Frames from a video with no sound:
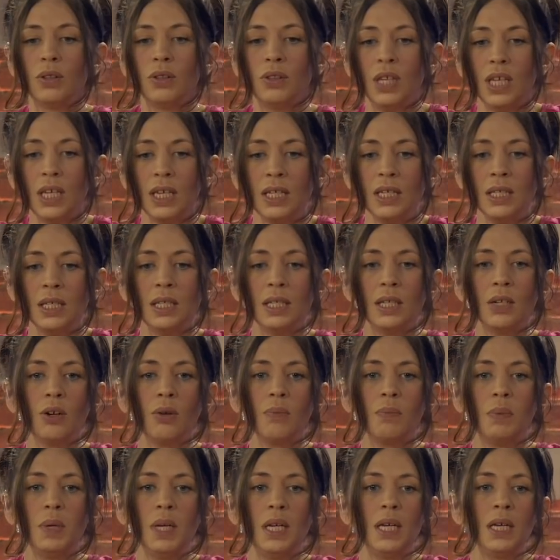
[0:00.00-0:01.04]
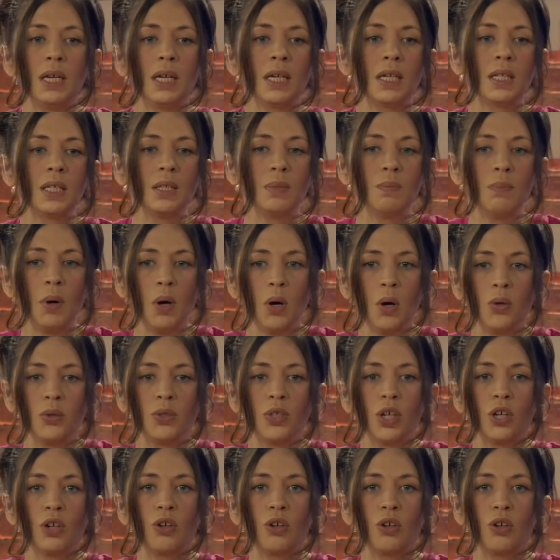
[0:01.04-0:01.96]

things that are being exposed